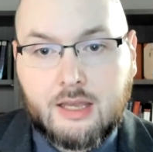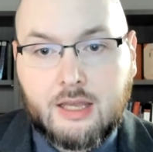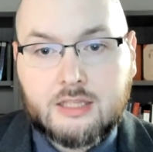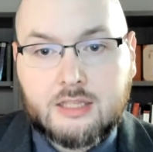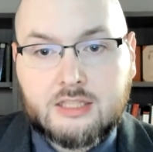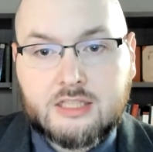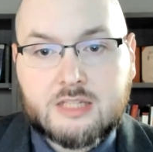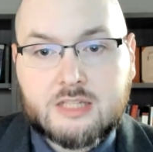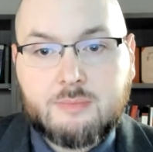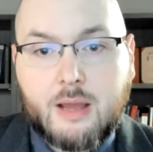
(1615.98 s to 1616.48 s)

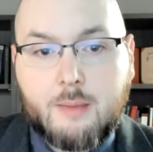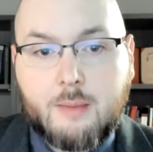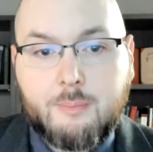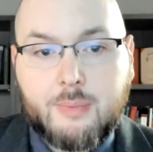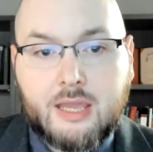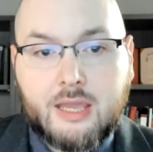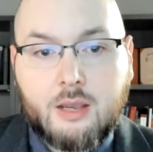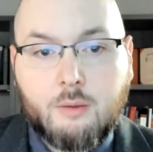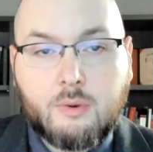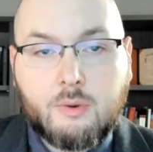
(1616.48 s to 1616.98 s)
just might
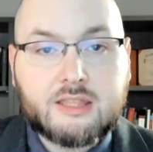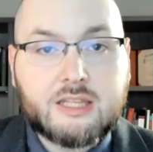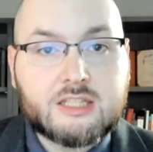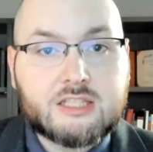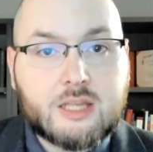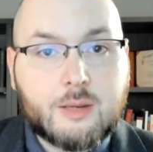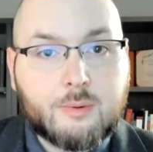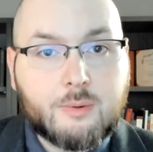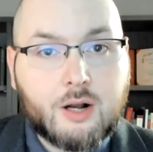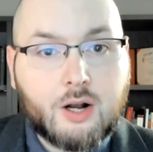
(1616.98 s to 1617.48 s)
be what the
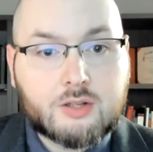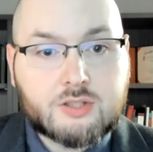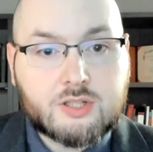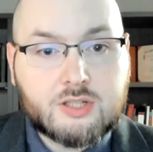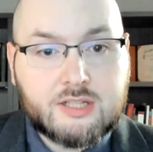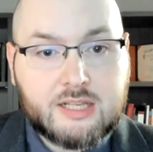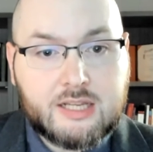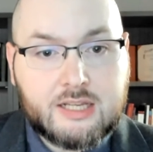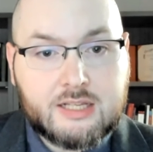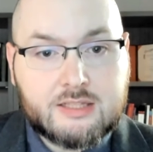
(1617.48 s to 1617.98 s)
subculture
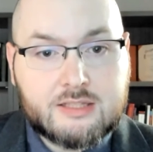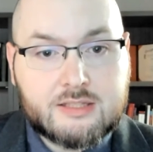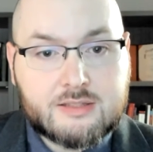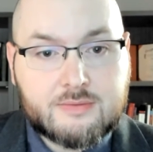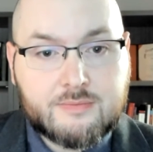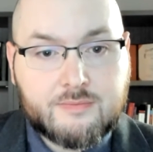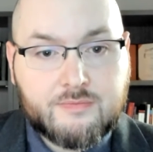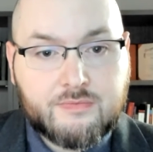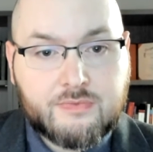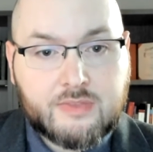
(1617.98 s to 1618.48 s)
needs.
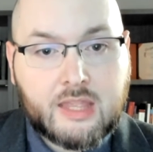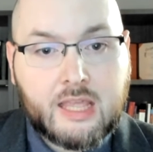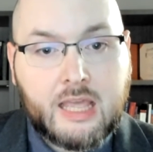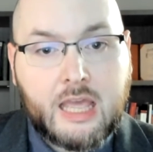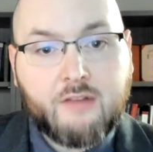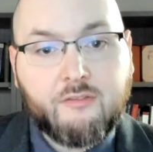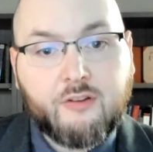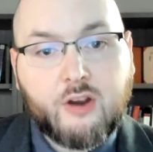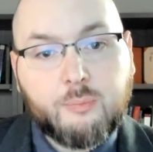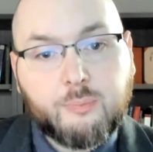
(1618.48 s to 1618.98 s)

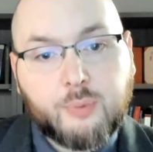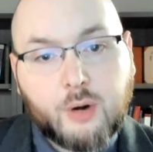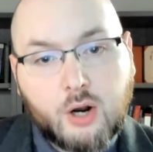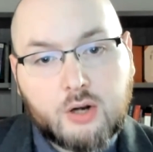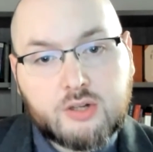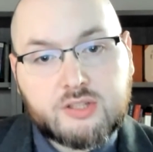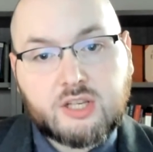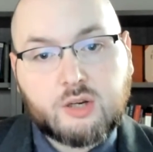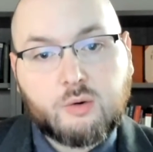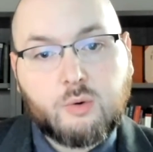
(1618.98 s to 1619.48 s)
If we
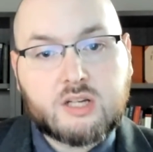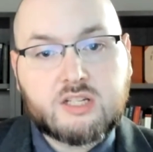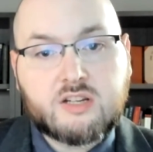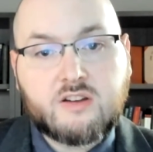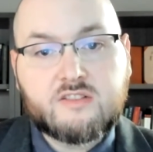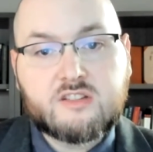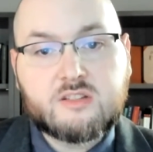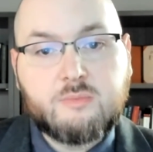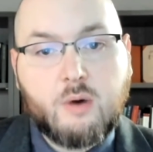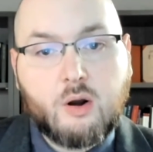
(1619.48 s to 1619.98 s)
approach the question
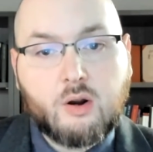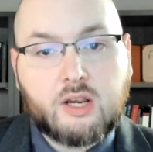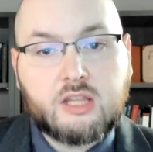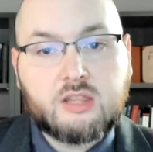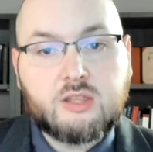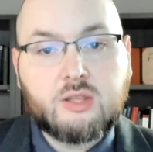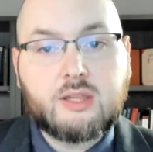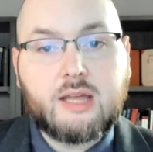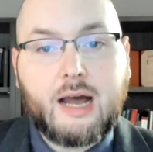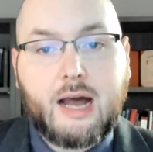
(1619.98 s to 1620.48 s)
of smoking
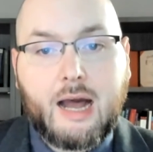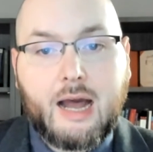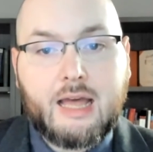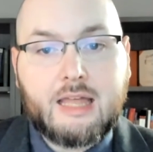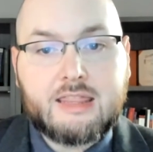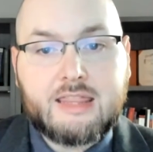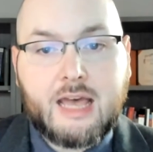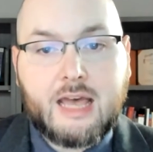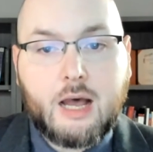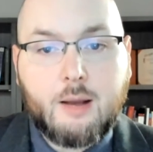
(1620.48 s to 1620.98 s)
through the
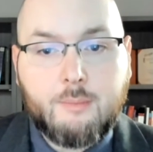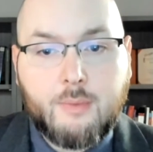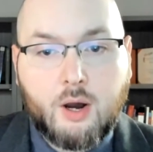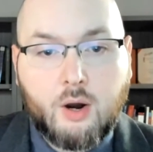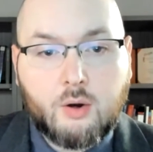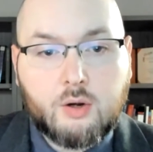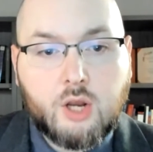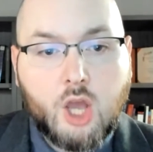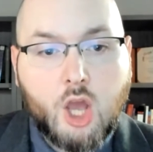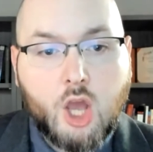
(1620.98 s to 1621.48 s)
I-thou
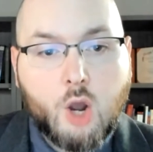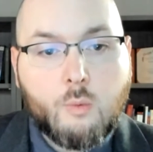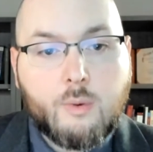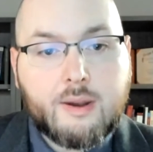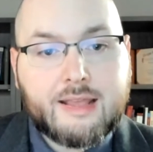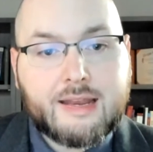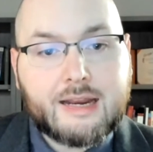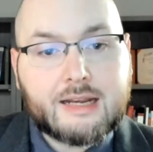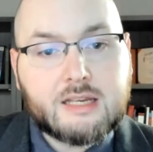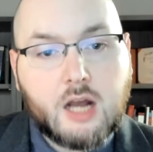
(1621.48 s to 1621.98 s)
mode, we
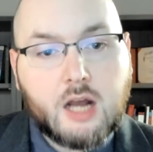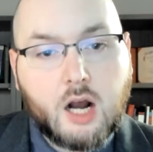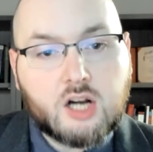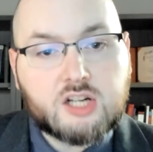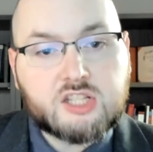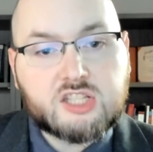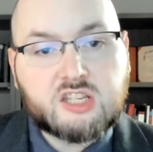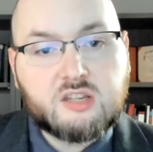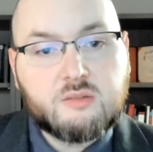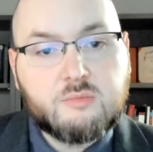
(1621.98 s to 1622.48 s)
can
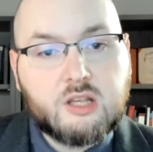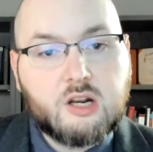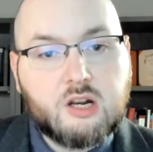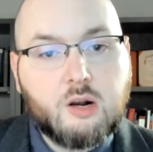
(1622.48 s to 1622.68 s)
acknowledge the communal